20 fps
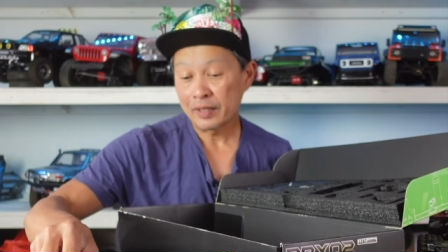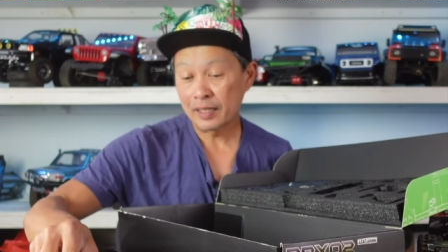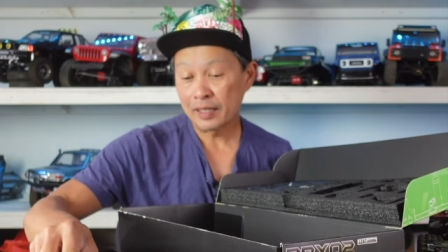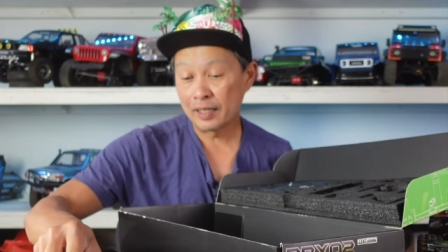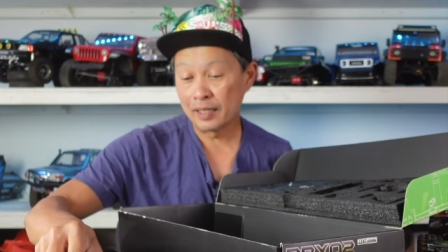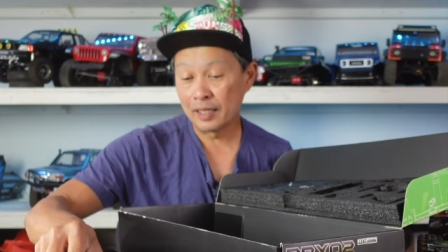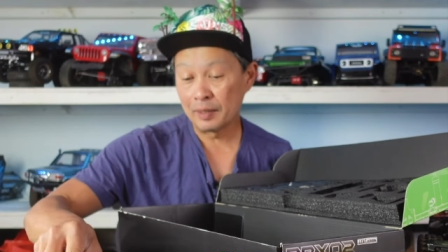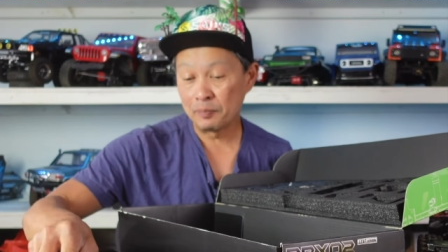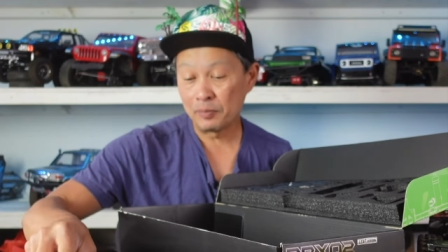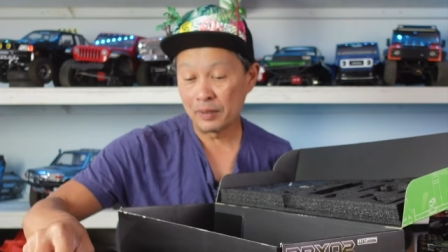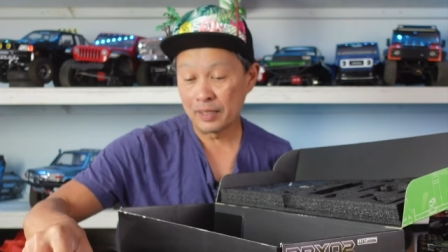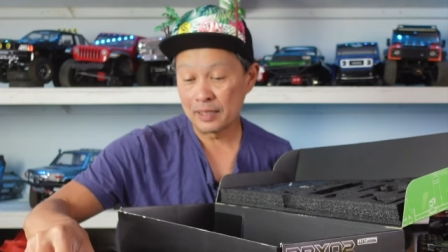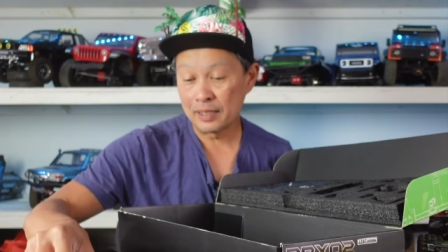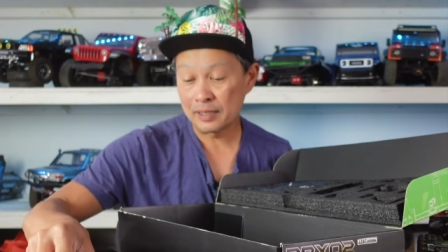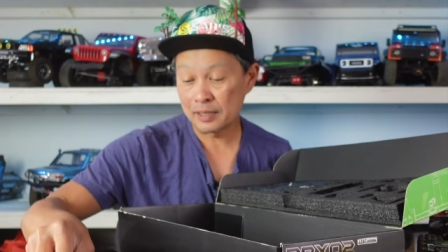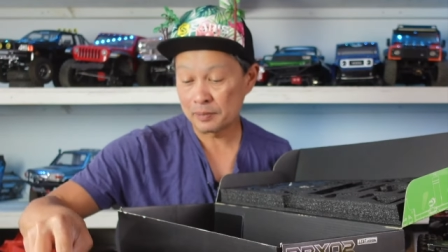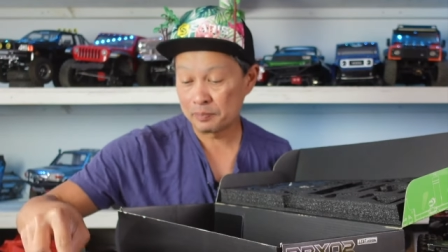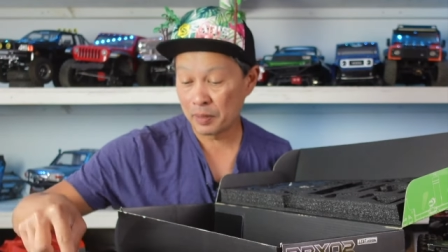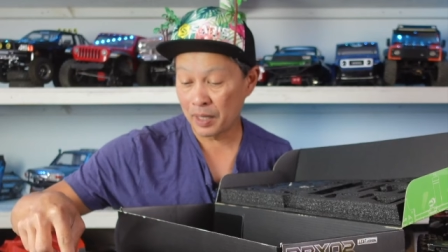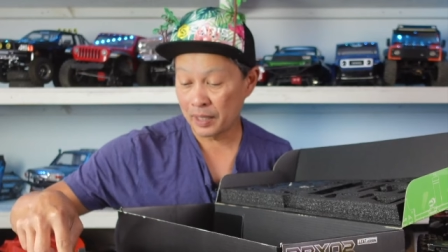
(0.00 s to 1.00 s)

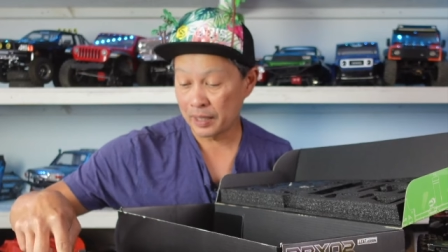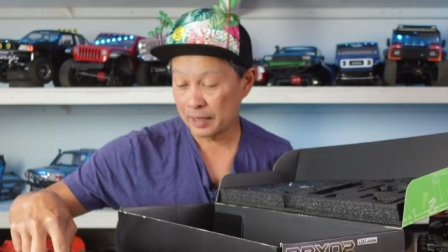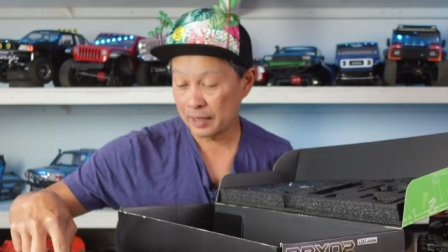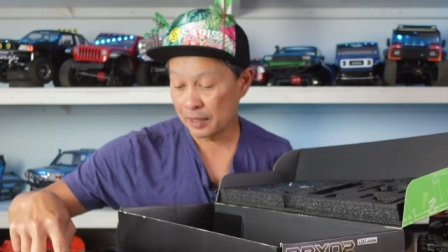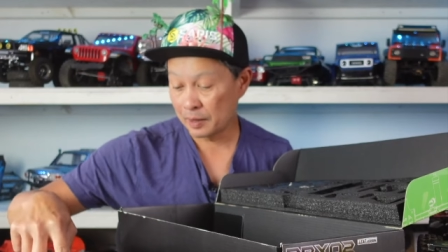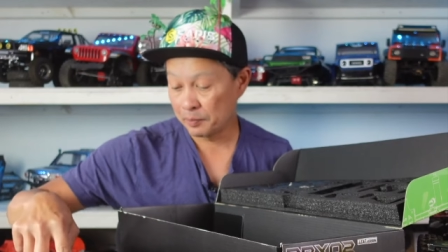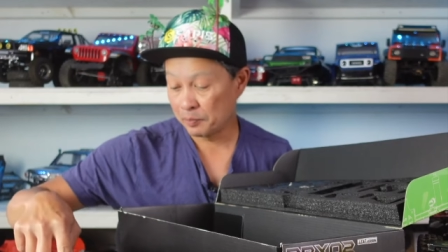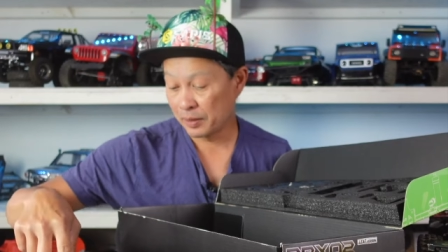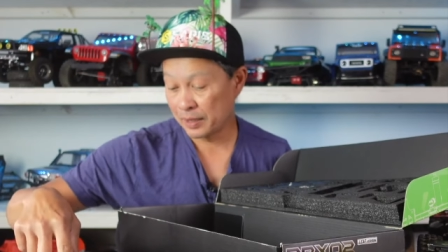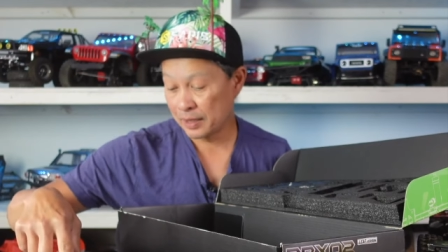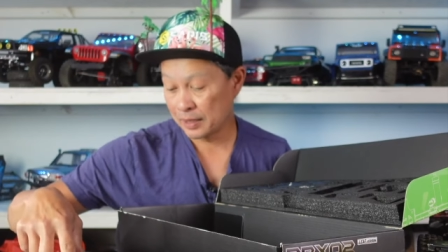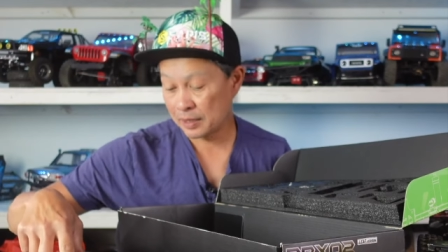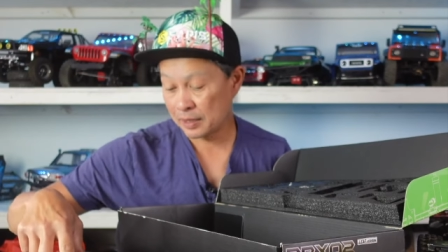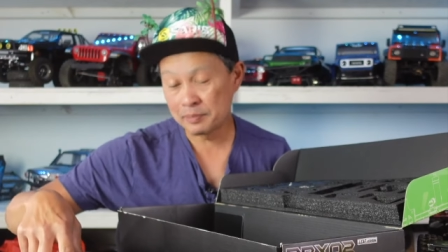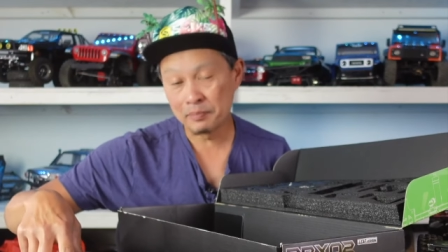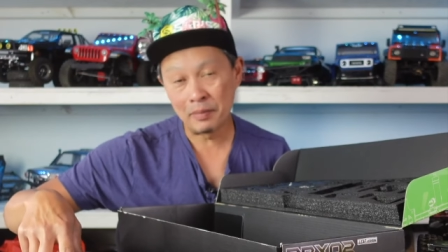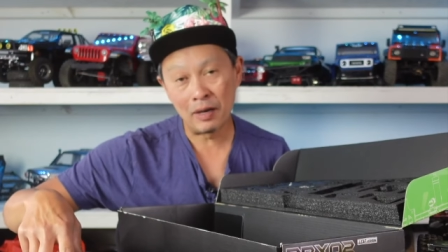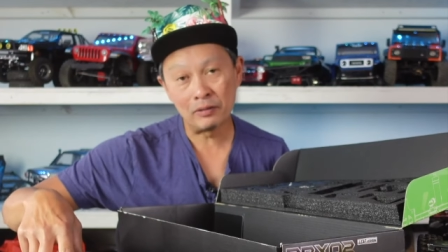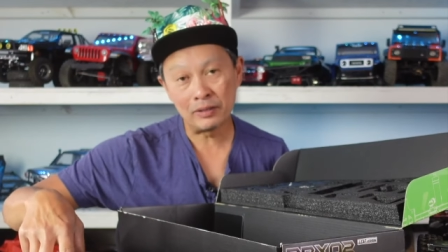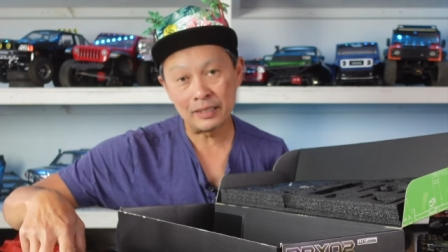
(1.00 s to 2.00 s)
clipless body
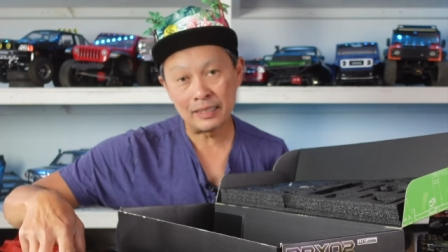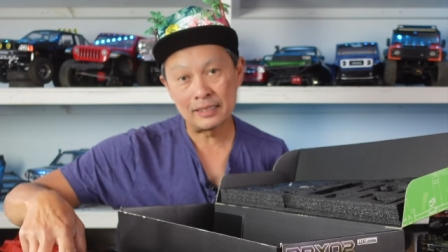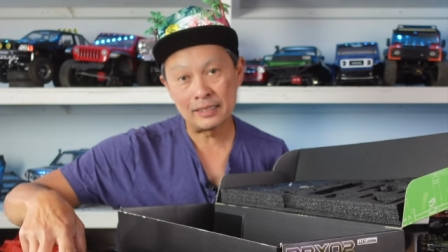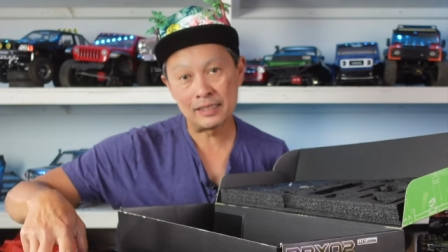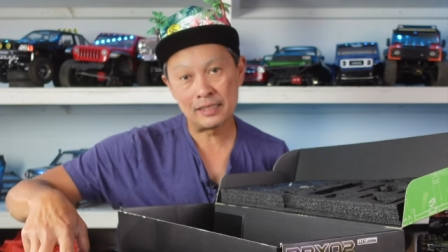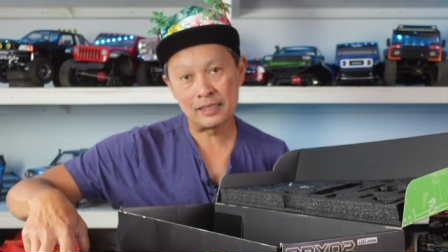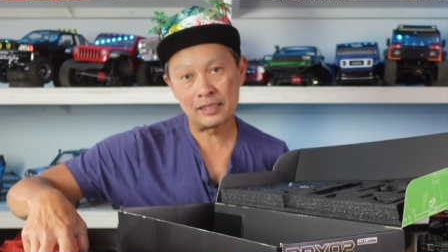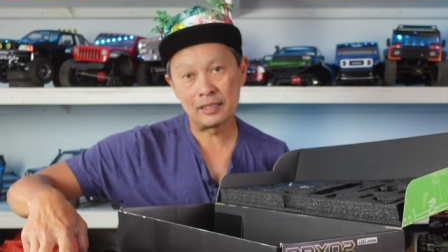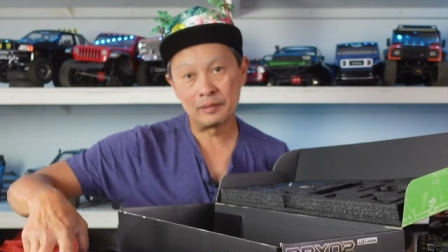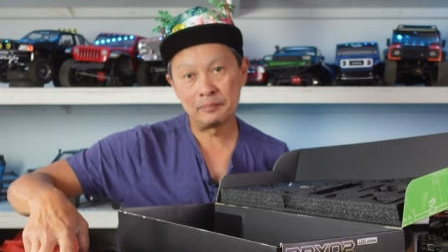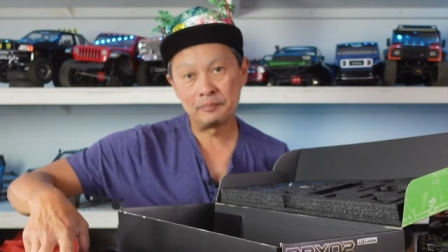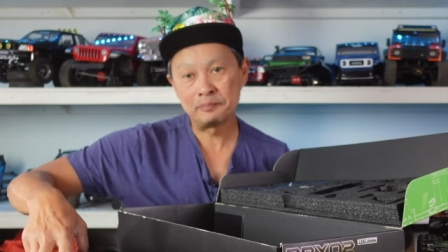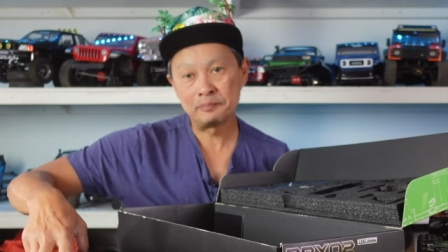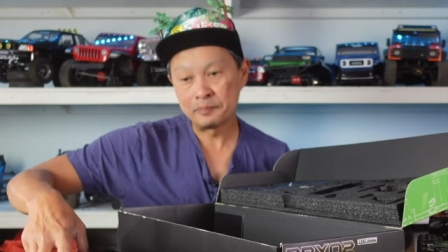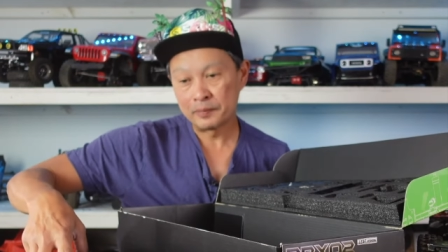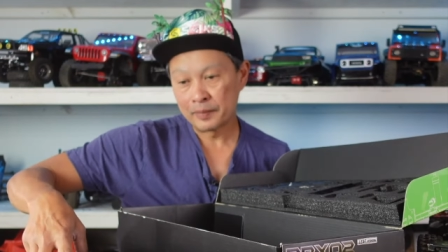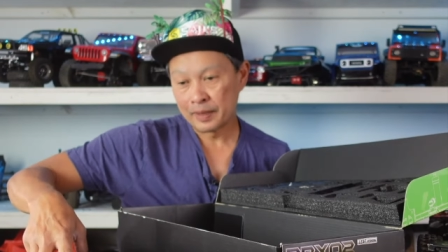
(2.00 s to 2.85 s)
clipless mounting system